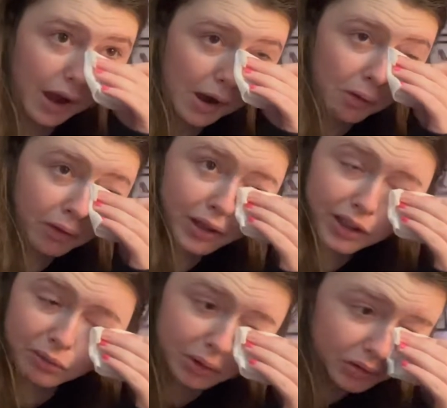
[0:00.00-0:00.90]
All I
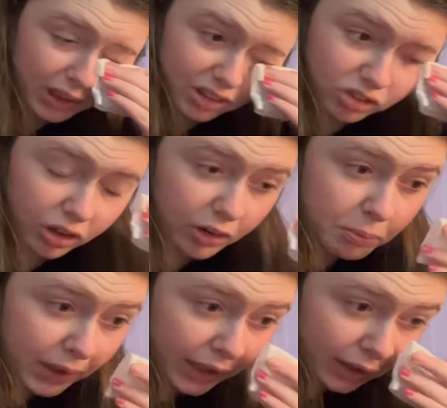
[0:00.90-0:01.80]
did was he showed
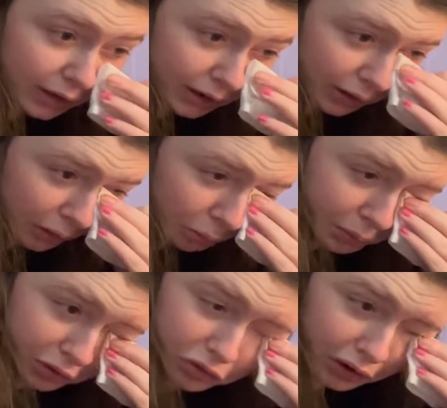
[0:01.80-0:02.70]
me it. He
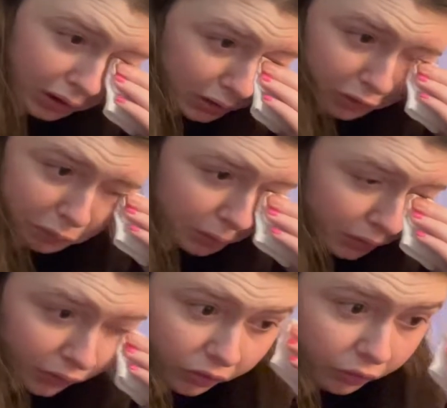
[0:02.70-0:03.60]
opened the trunk, opened
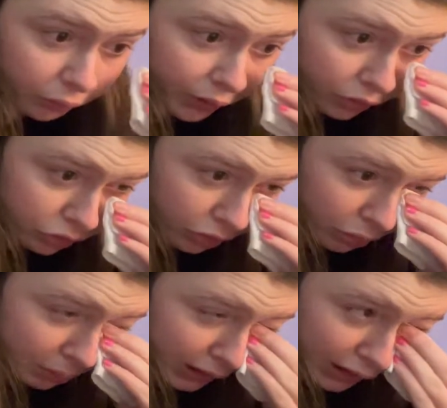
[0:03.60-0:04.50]
all the doors,
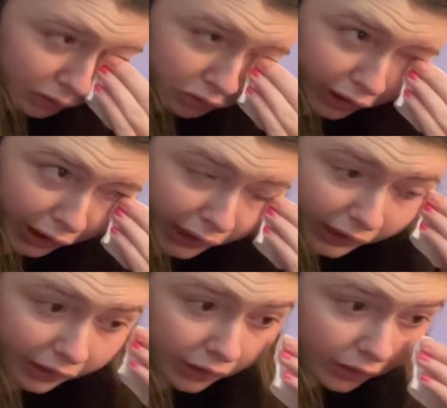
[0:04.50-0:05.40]
showed me the inside.
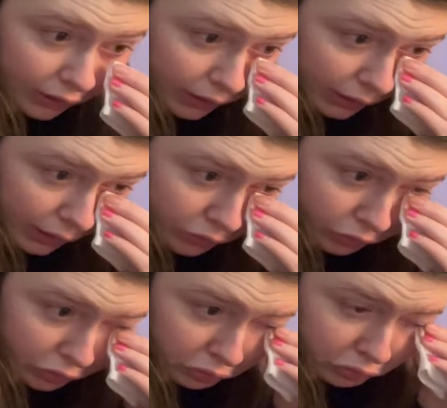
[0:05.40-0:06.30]
It's a
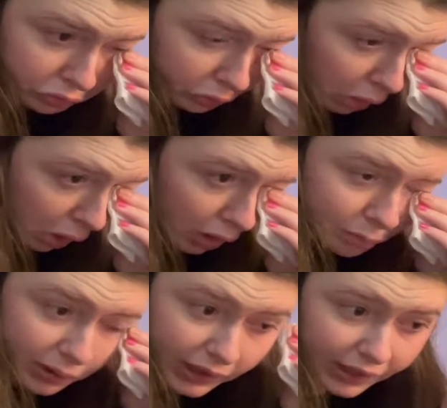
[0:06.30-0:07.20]
used car,
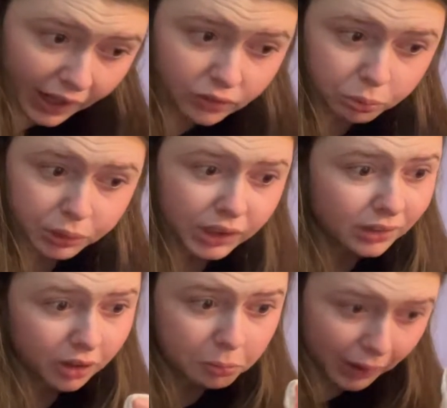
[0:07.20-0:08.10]
but it has really
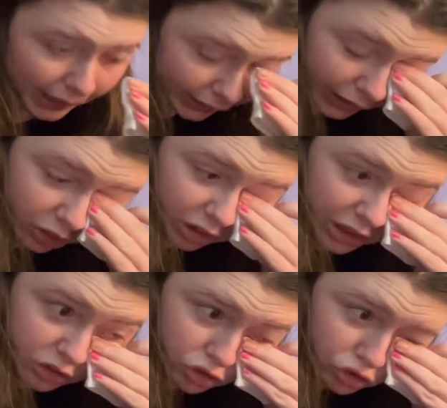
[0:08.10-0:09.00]
low mileage.
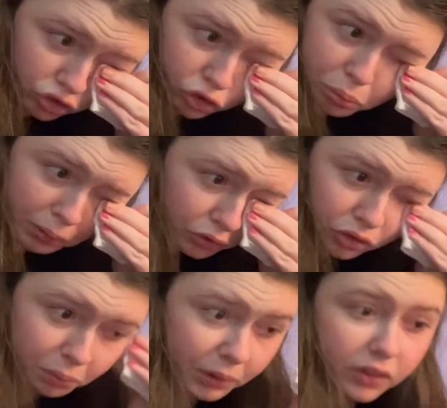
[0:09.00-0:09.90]
It's super,
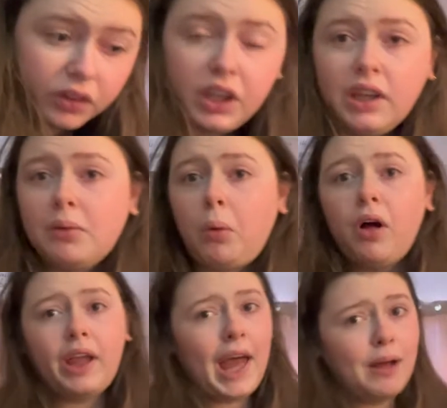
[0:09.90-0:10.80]
super clean and well
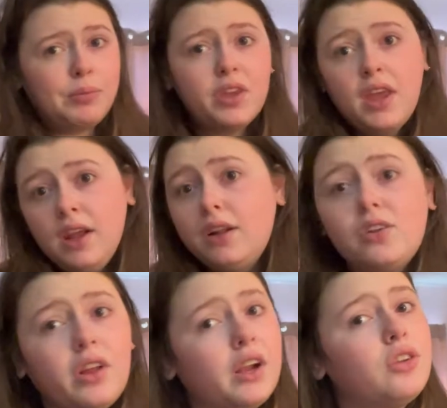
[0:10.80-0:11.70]
kept. There's
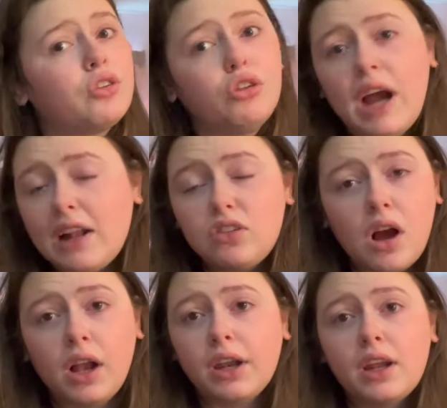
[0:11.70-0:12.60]
not a scratch
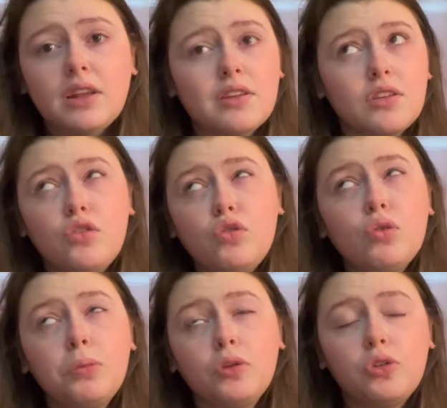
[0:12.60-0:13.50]
on it. It's in
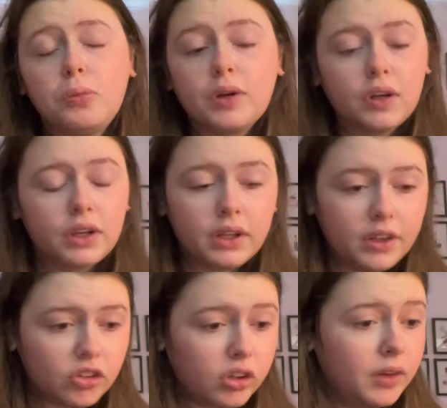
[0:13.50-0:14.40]
super, super good
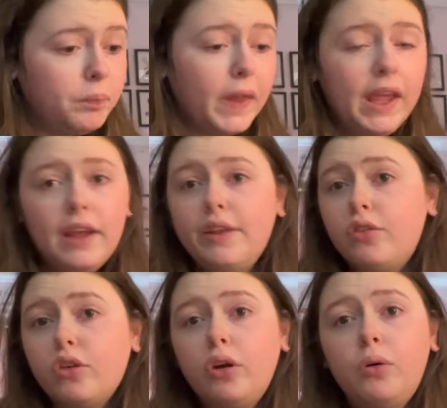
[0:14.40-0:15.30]
condition.
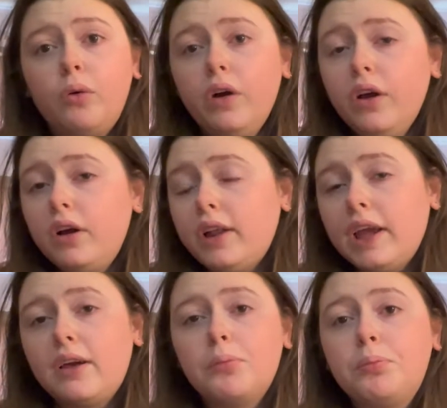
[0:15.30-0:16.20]
There's no,
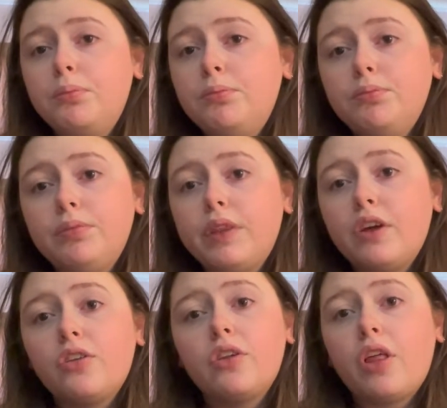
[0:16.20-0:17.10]
like,
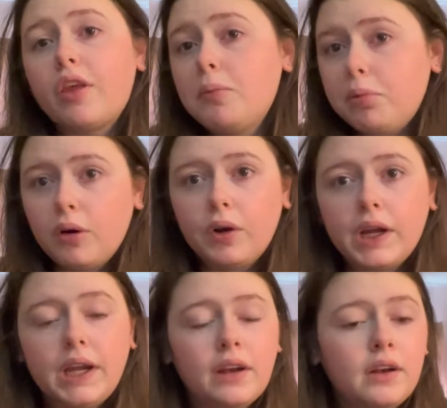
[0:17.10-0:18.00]
there's nothing
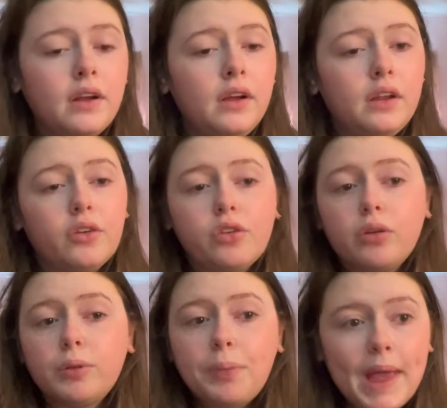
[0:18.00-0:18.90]
broken. There's no
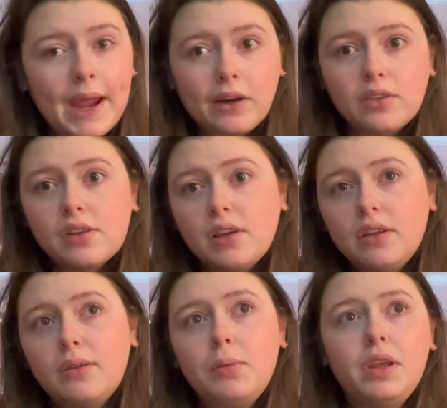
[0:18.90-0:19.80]
repairs that
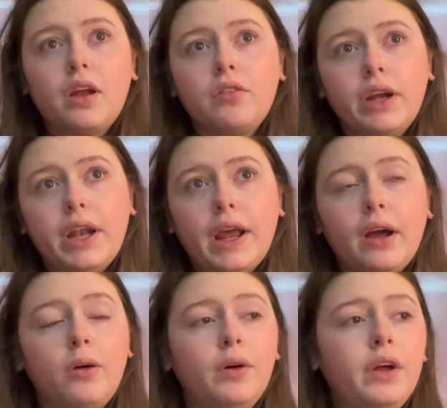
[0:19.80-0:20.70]
needs to be done right
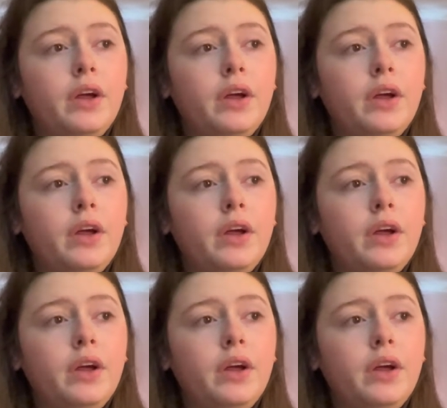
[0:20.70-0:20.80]
now.